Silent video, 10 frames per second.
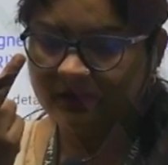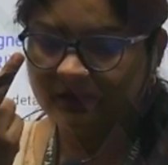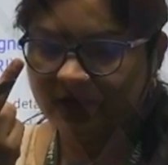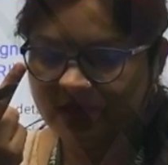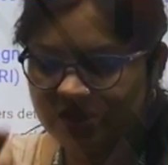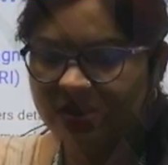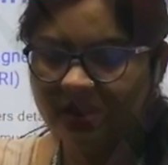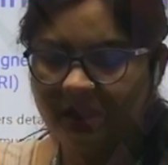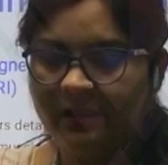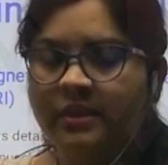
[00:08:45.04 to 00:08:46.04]

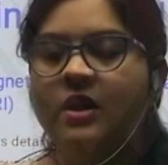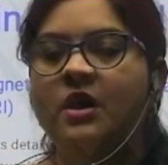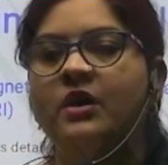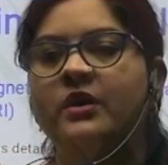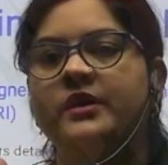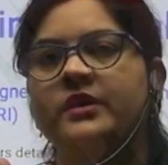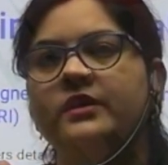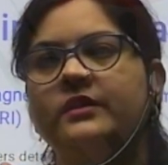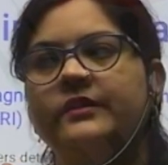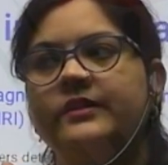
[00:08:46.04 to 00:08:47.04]
injury,
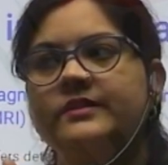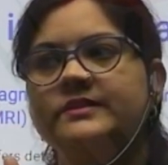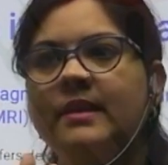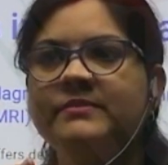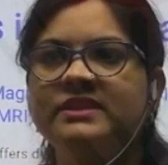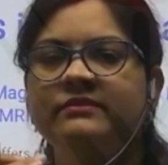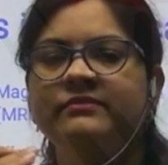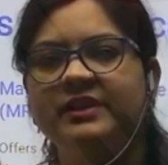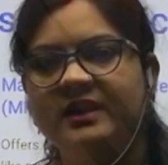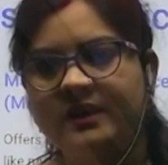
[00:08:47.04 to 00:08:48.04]
or sometime
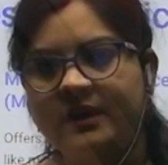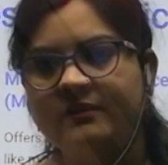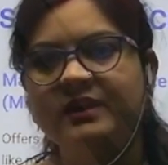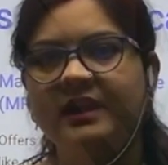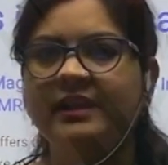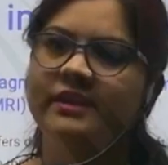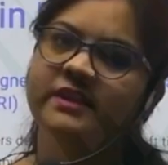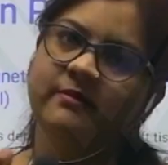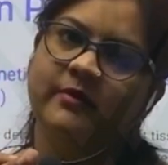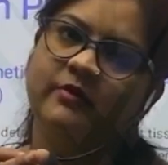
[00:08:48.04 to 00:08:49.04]
we are having any
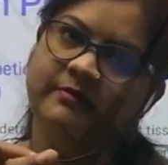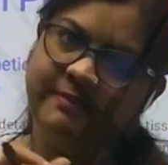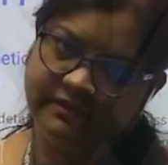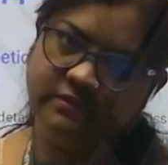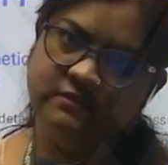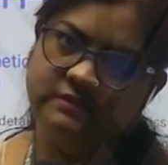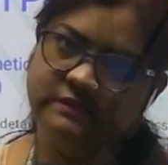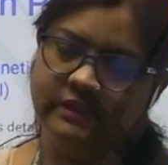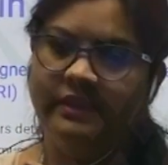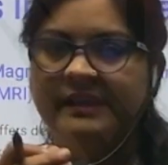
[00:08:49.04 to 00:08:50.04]
type of pathology
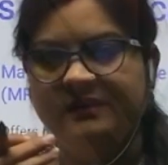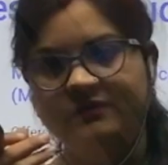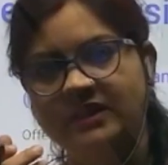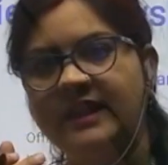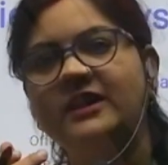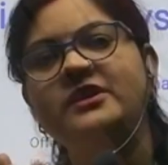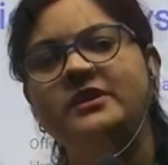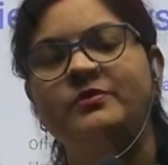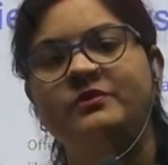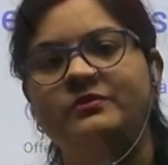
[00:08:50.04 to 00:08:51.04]
regarding with any
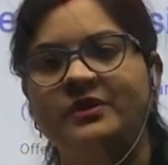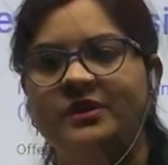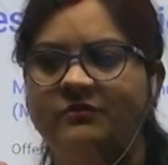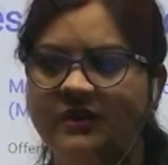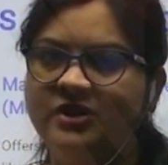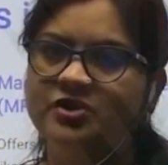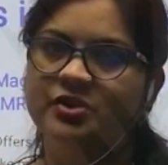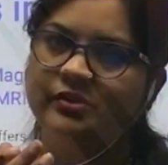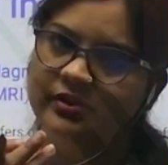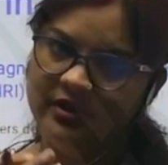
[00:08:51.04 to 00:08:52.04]
type of
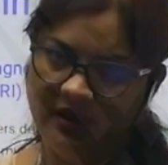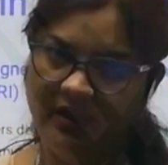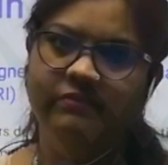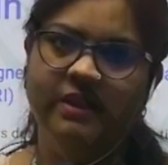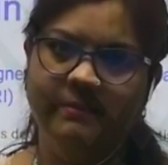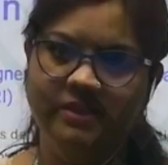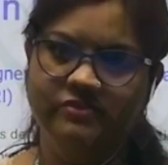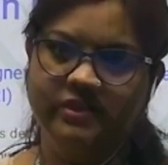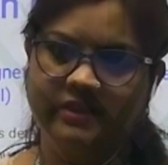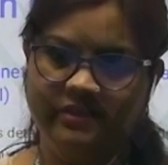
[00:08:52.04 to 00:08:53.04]
infection or the
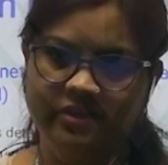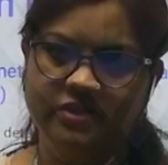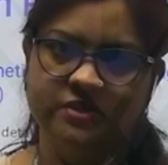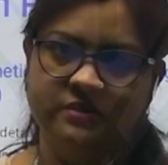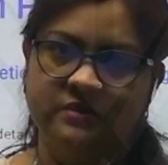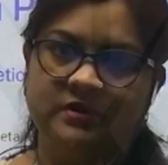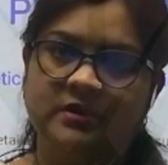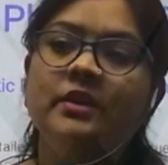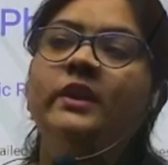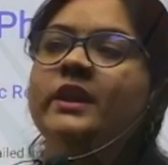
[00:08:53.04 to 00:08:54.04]
inflammatory condition.
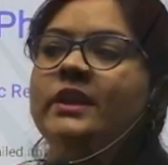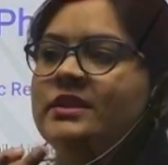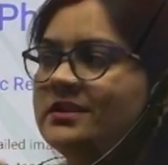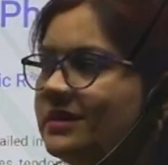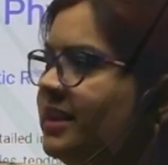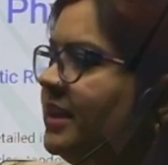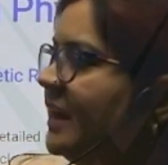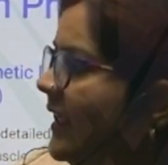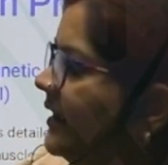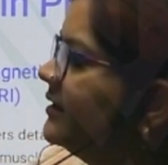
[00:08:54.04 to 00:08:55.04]
Injury
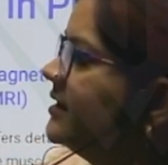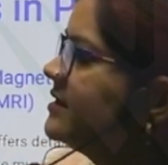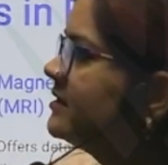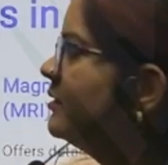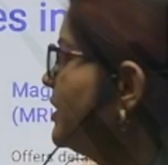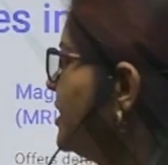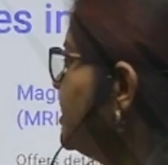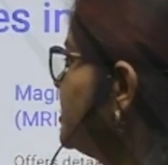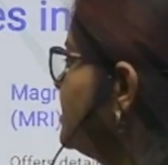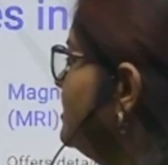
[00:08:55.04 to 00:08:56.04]
like
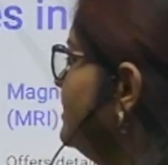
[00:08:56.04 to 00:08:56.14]
dislocation,